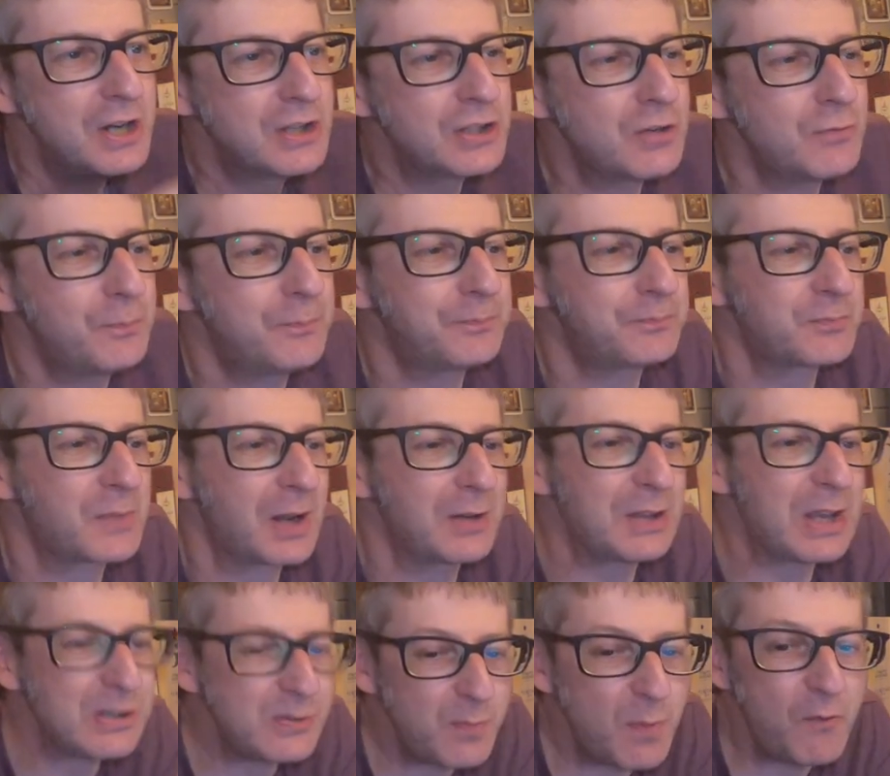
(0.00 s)
So
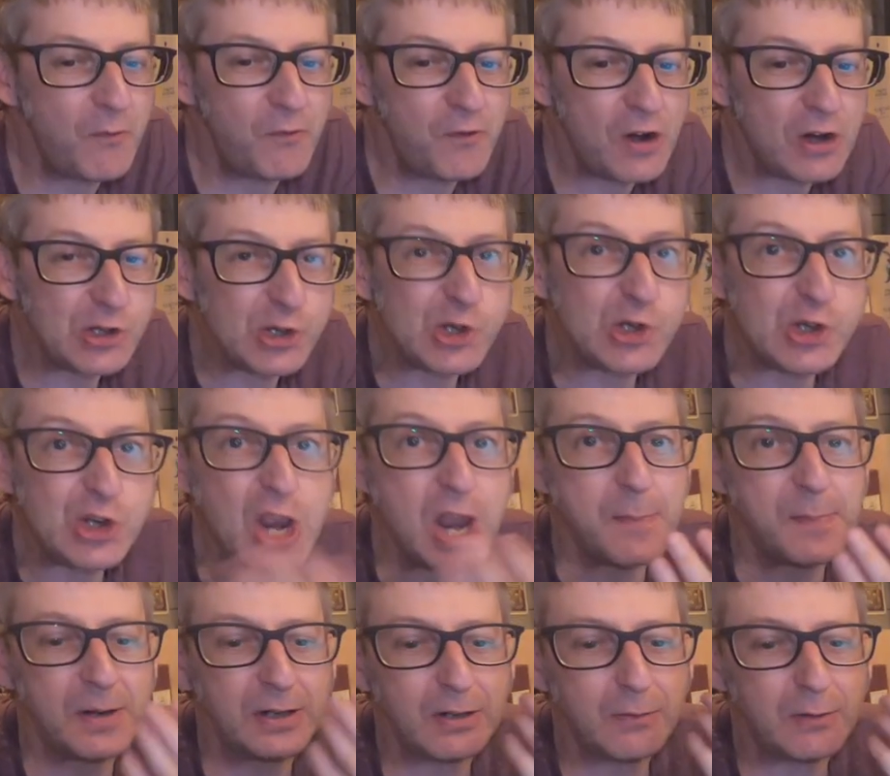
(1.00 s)
that's my first
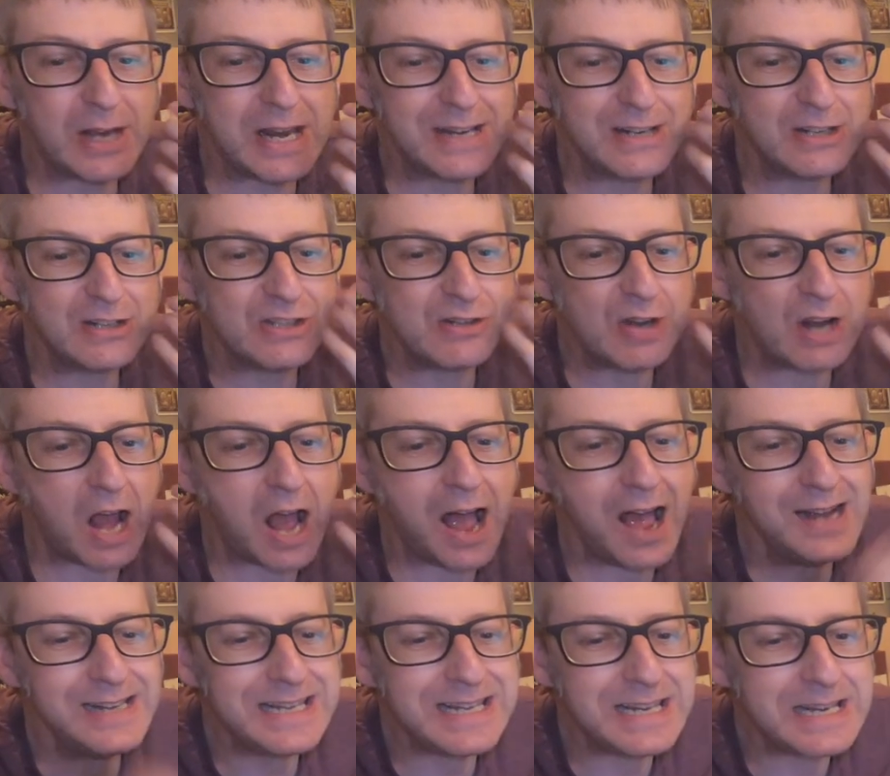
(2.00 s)
sip and I'm getting this
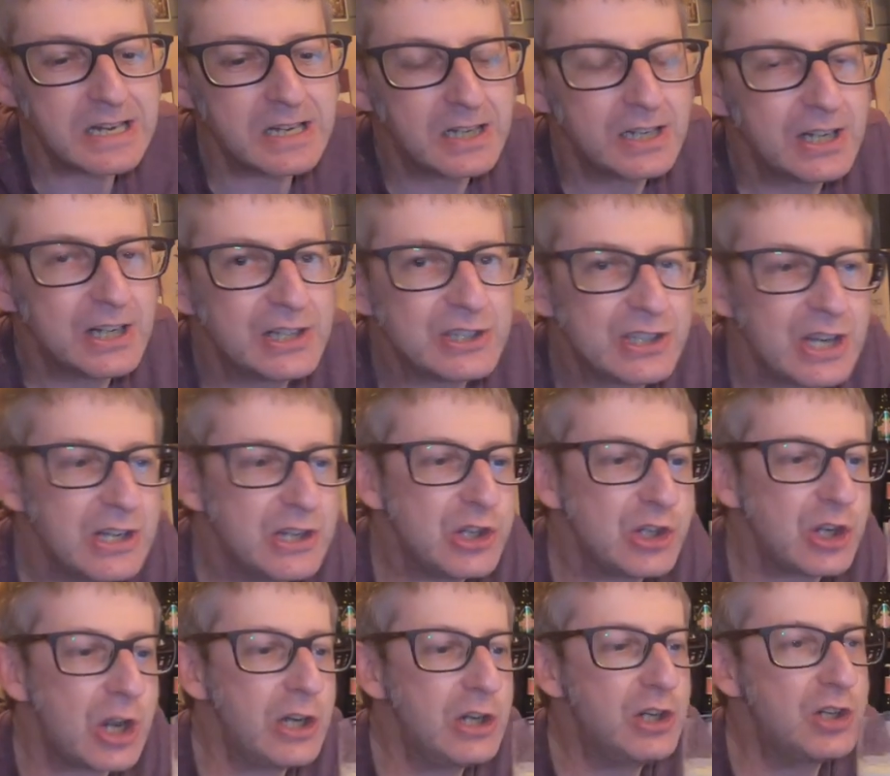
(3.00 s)
honey
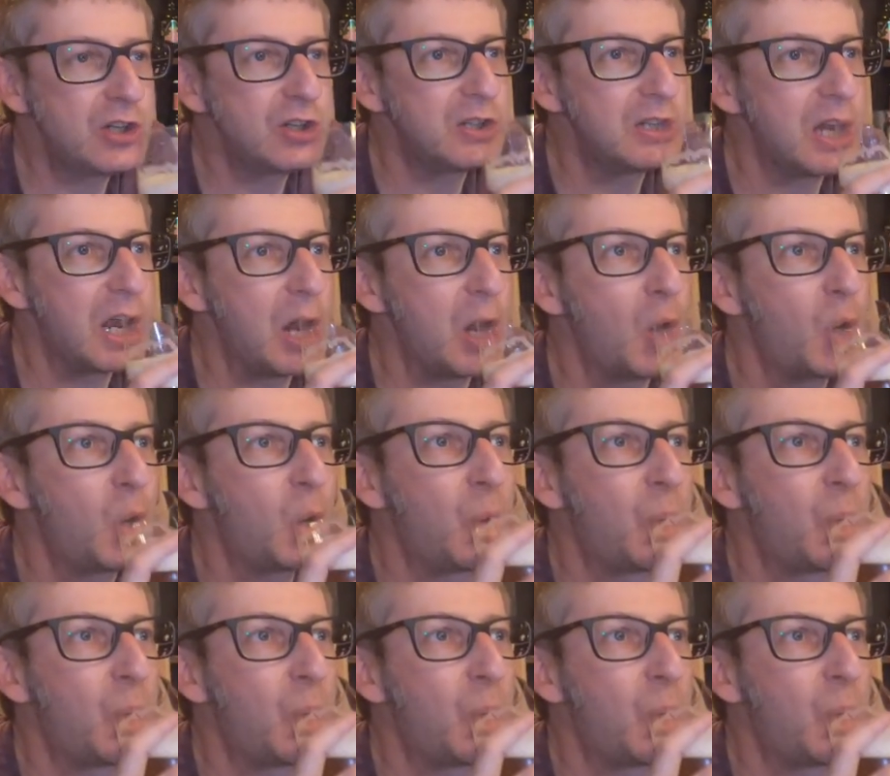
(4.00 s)
sensation there.